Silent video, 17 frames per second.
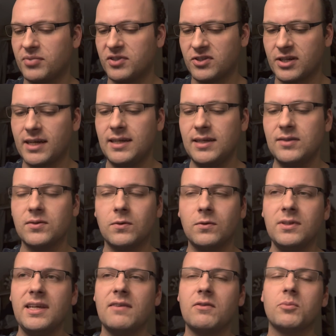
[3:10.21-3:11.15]
But Chinese
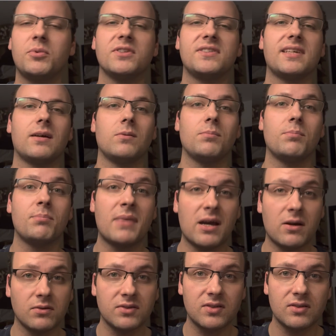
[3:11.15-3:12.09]
only ever puts out
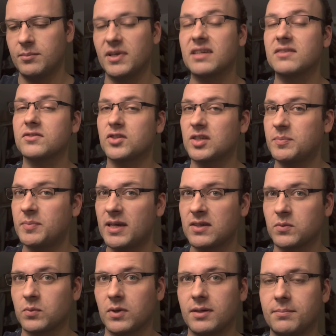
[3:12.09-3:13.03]
mouse because it just
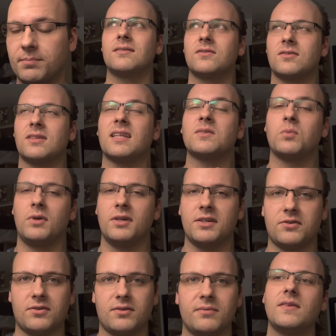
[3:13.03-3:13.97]
picks one. So that's
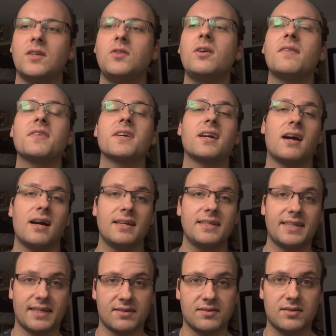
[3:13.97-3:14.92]
one issue. Then you have the
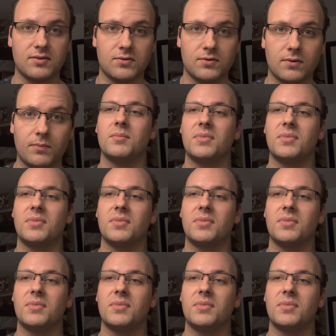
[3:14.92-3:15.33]
context issue.